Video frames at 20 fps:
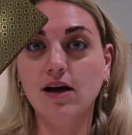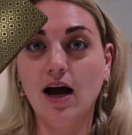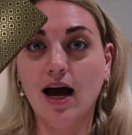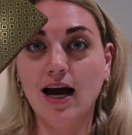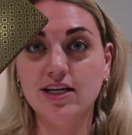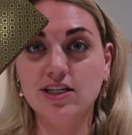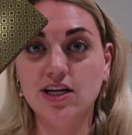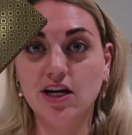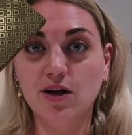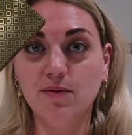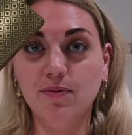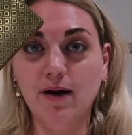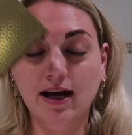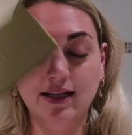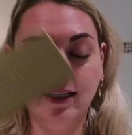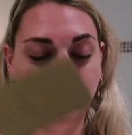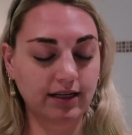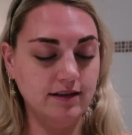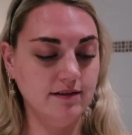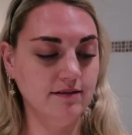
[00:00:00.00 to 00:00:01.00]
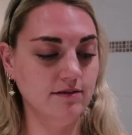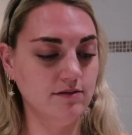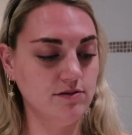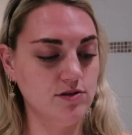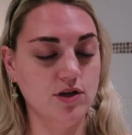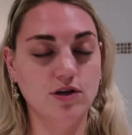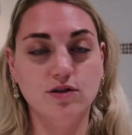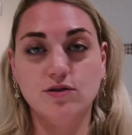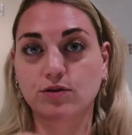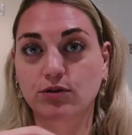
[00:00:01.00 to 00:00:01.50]
eyeshadow palette,
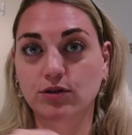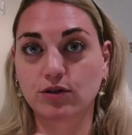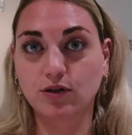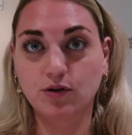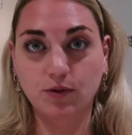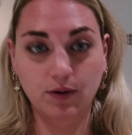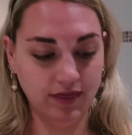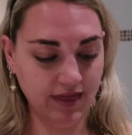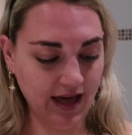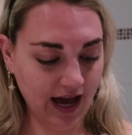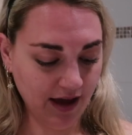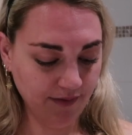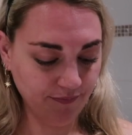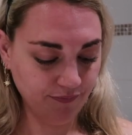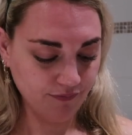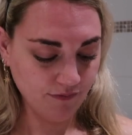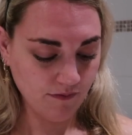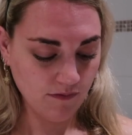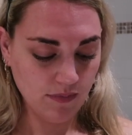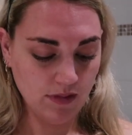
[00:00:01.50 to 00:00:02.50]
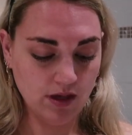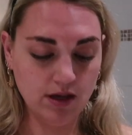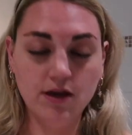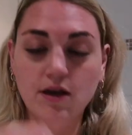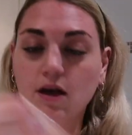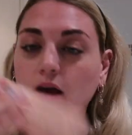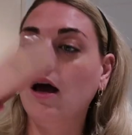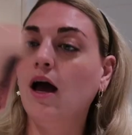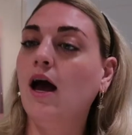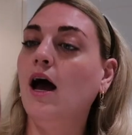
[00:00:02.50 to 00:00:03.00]
so I'll do a look with that.
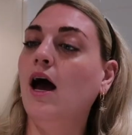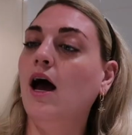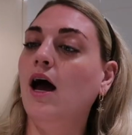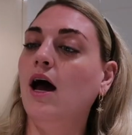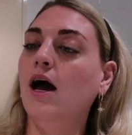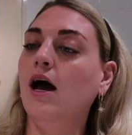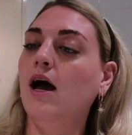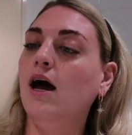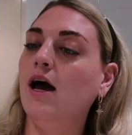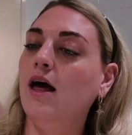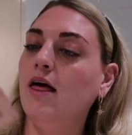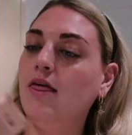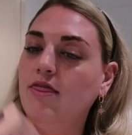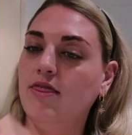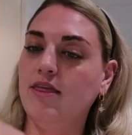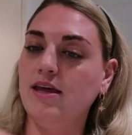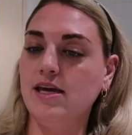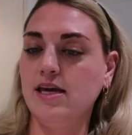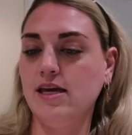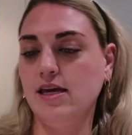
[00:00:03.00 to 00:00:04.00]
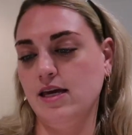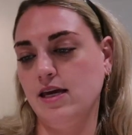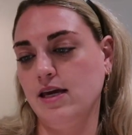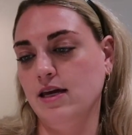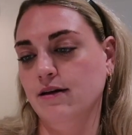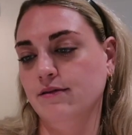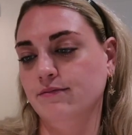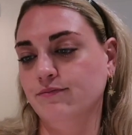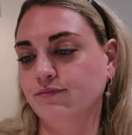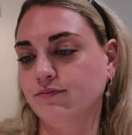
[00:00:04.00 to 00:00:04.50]

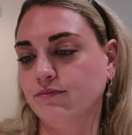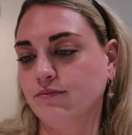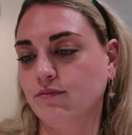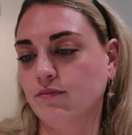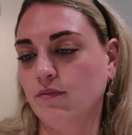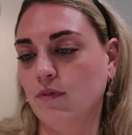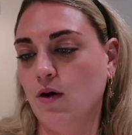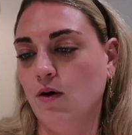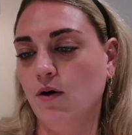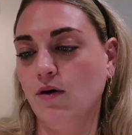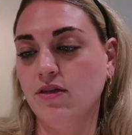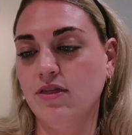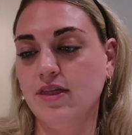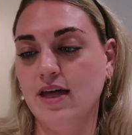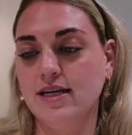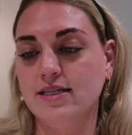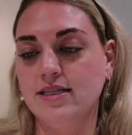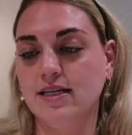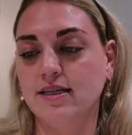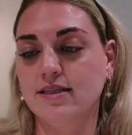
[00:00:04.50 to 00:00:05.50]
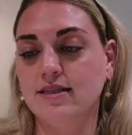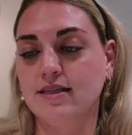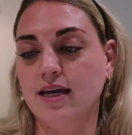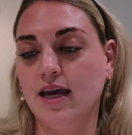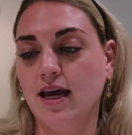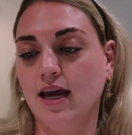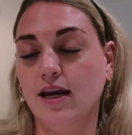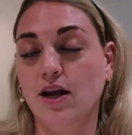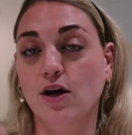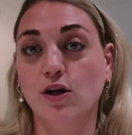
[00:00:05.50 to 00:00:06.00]
The Authentic
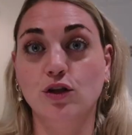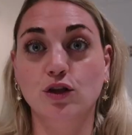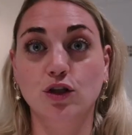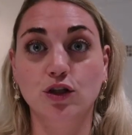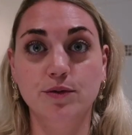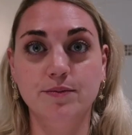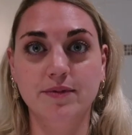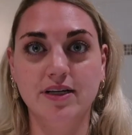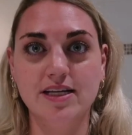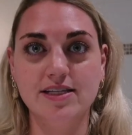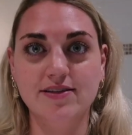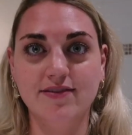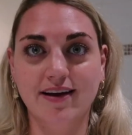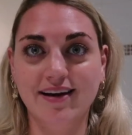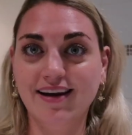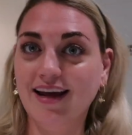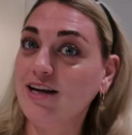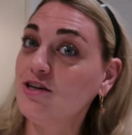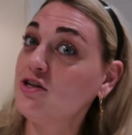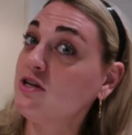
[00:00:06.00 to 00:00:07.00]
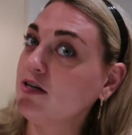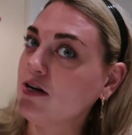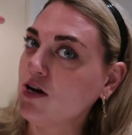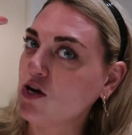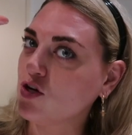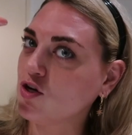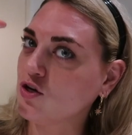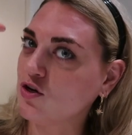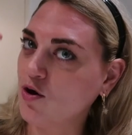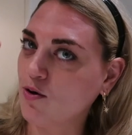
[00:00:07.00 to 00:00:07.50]
Skin Luminous
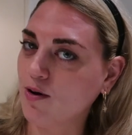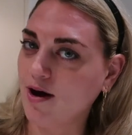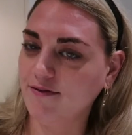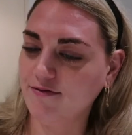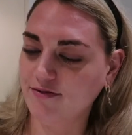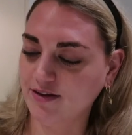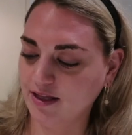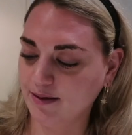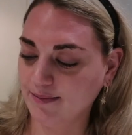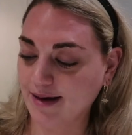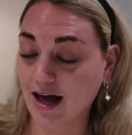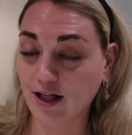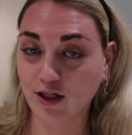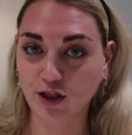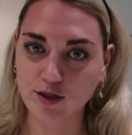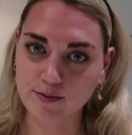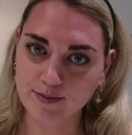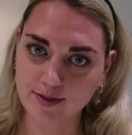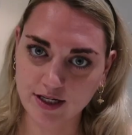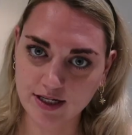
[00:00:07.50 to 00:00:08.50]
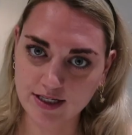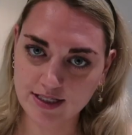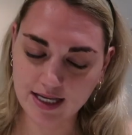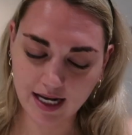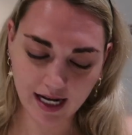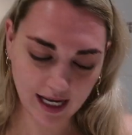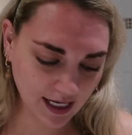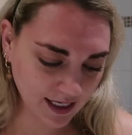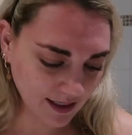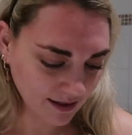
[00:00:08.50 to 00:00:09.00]
Foundation. You know I feel about
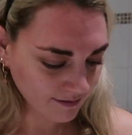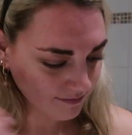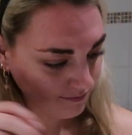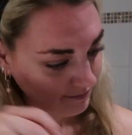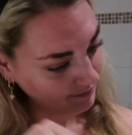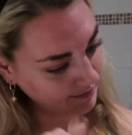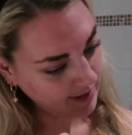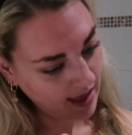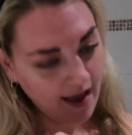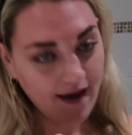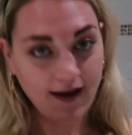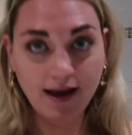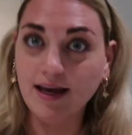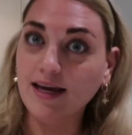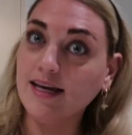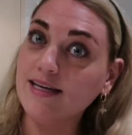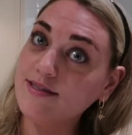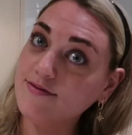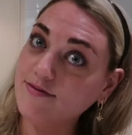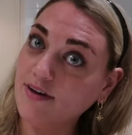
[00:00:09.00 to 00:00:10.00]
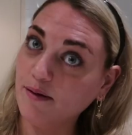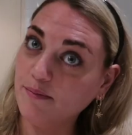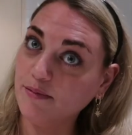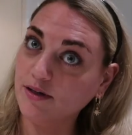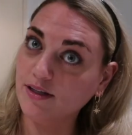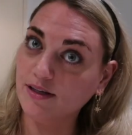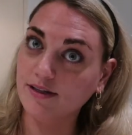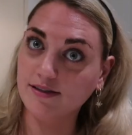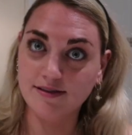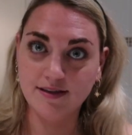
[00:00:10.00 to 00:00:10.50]
luminosity is
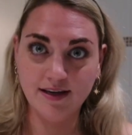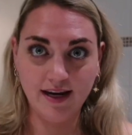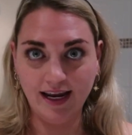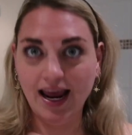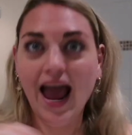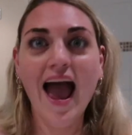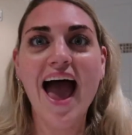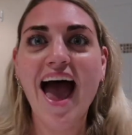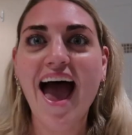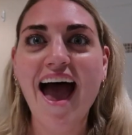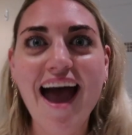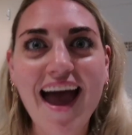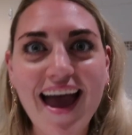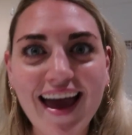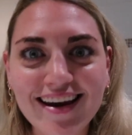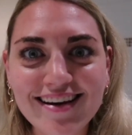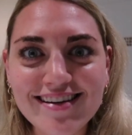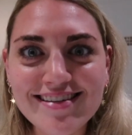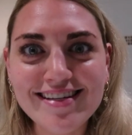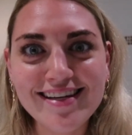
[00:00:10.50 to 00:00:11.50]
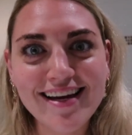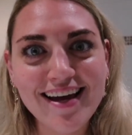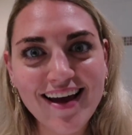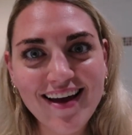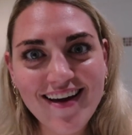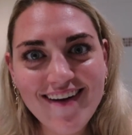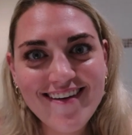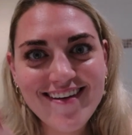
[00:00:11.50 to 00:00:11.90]
fabulosity. And